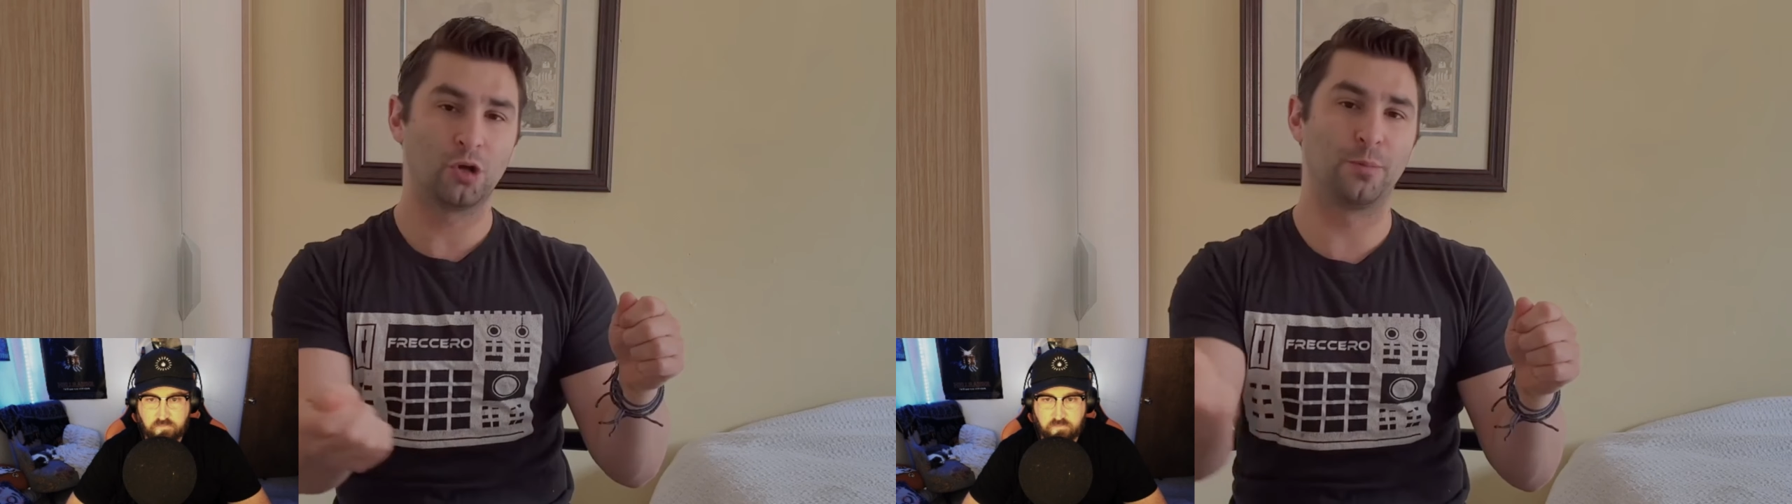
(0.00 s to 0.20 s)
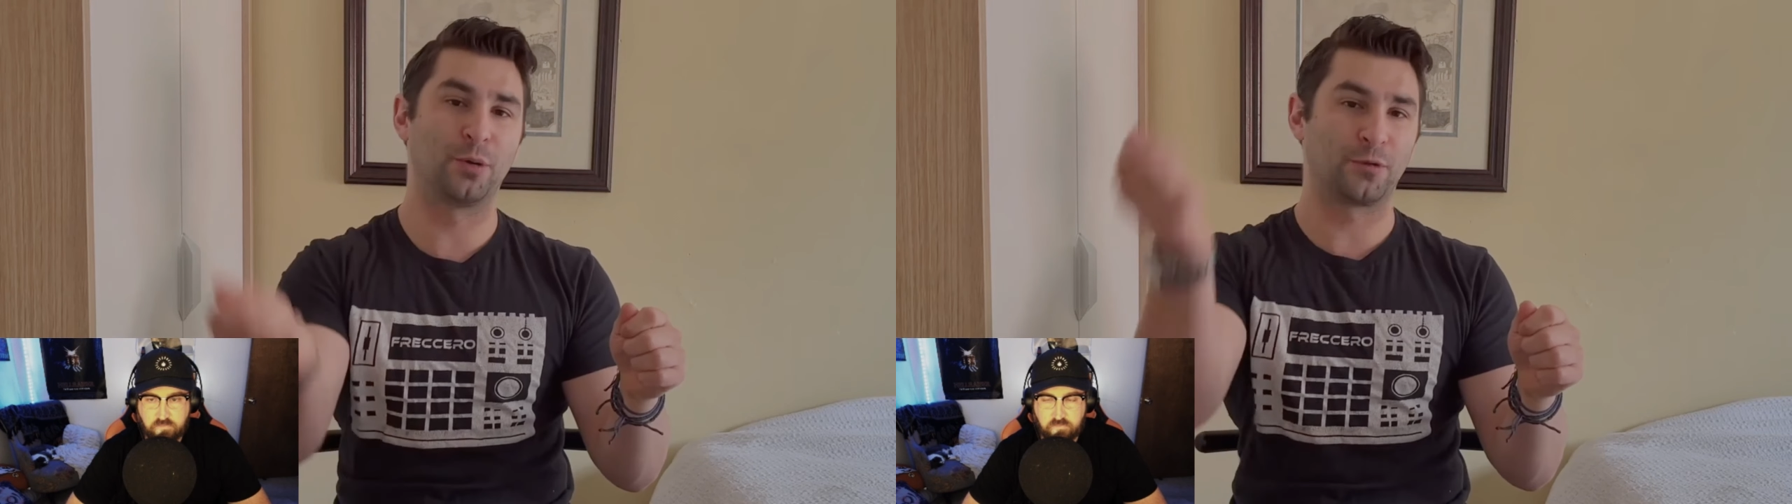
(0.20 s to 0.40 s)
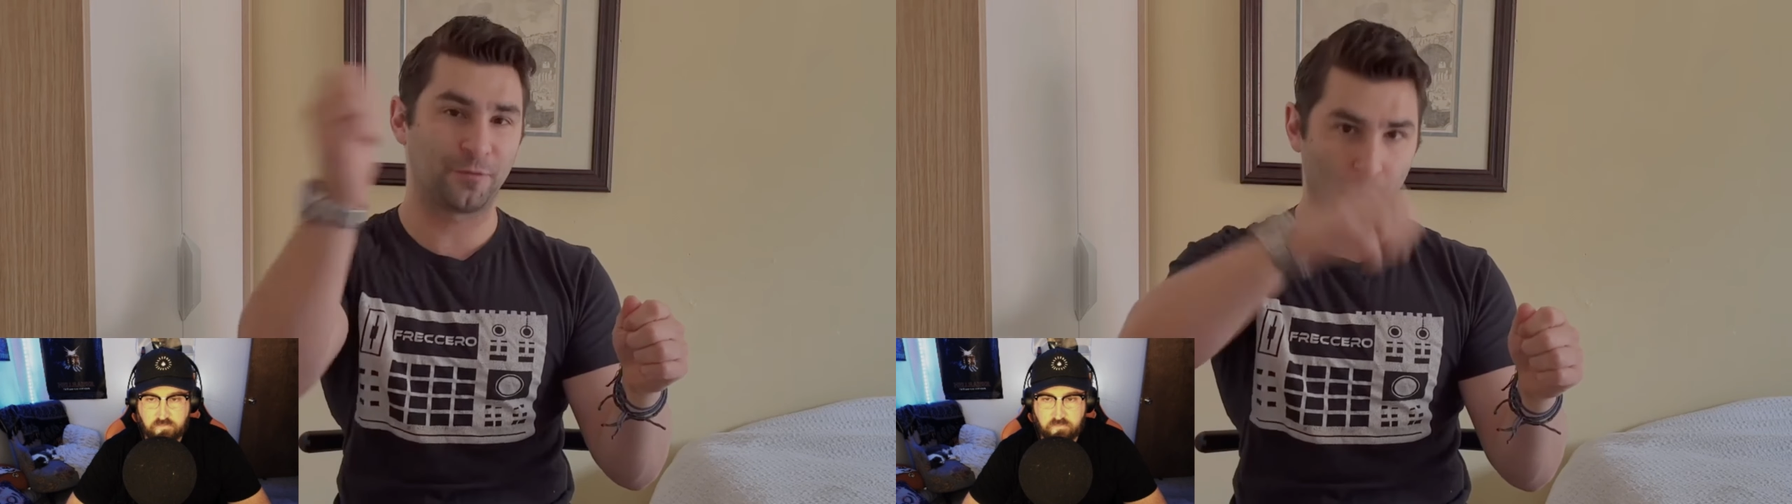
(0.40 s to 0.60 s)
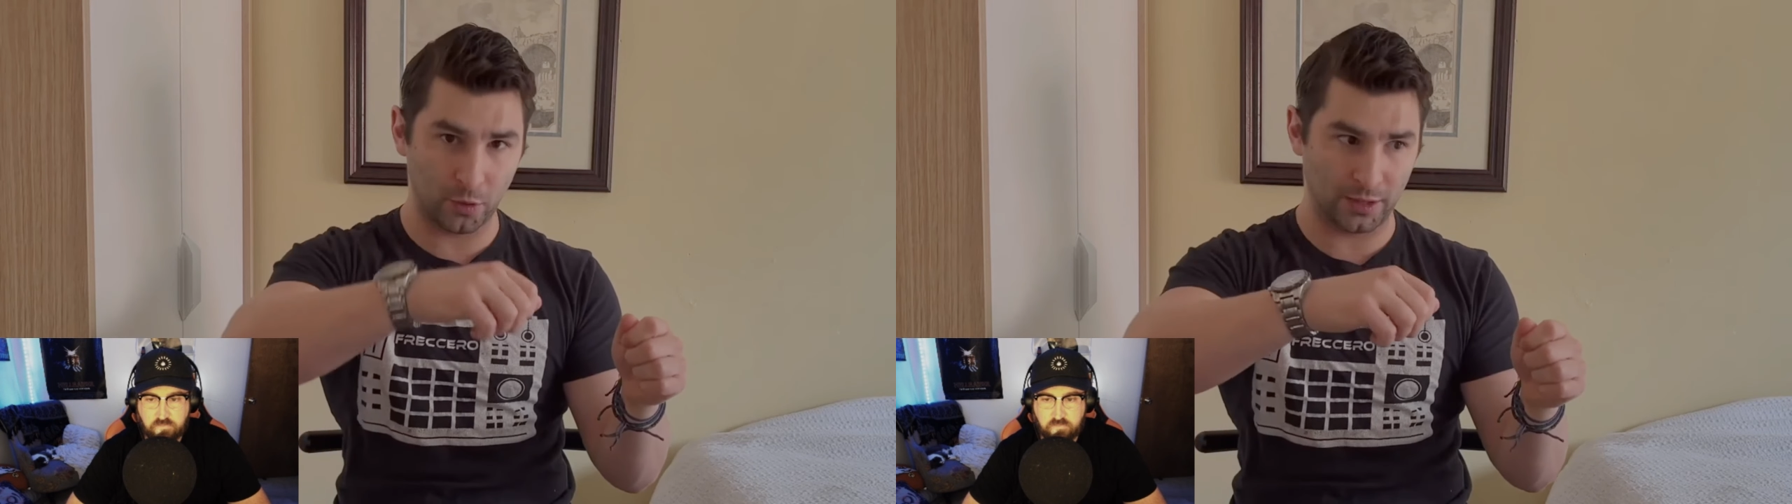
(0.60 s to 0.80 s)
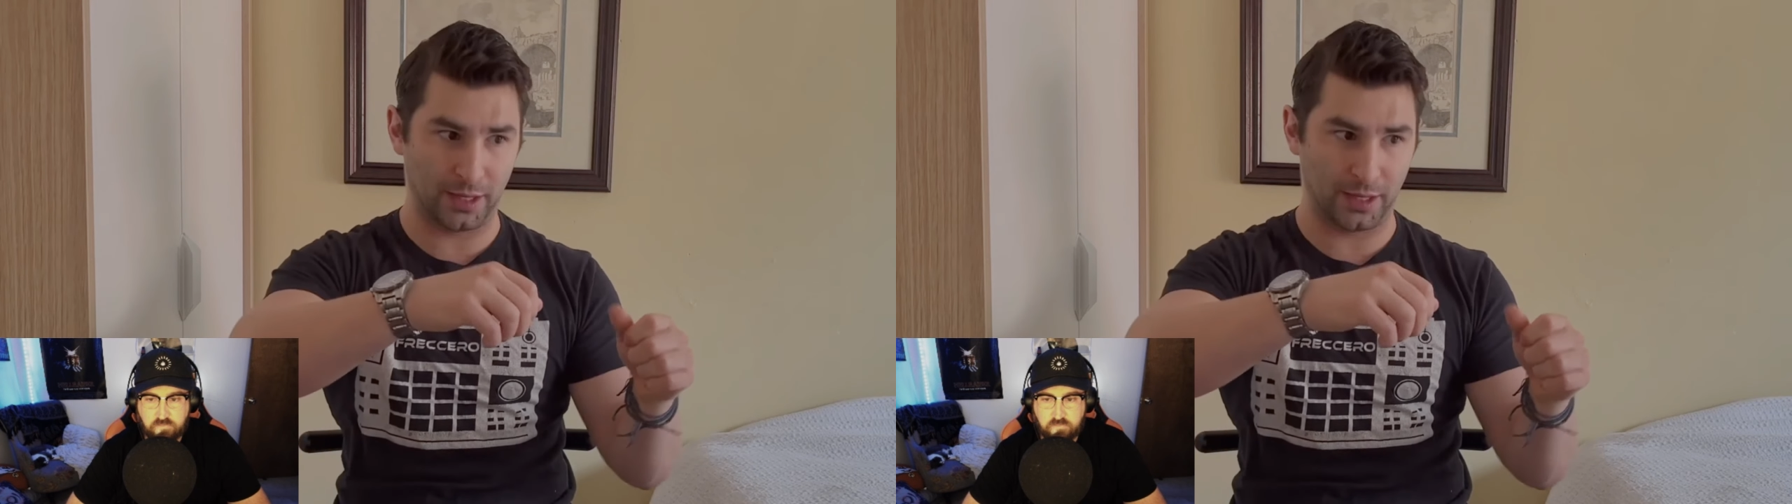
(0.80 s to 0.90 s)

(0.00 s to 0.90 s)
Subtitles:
You put your phone in it,